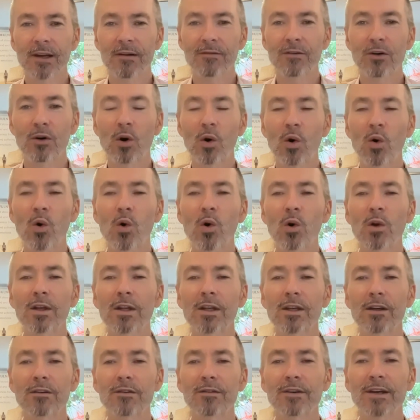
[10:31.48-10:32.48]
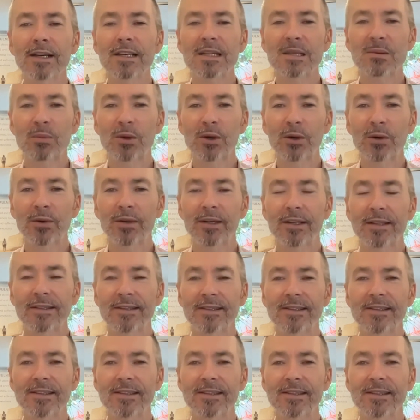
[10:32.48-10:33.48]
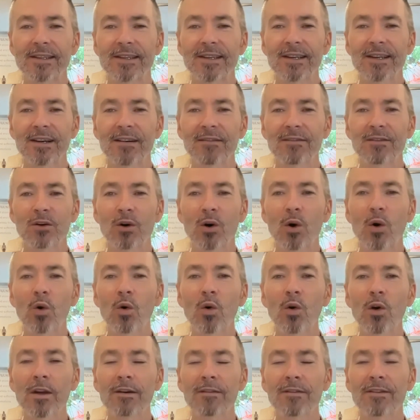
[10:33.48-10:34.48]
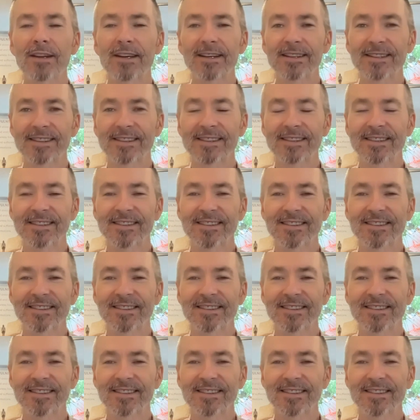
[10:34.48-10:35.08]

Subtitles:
for all that you've experienced, for all of this,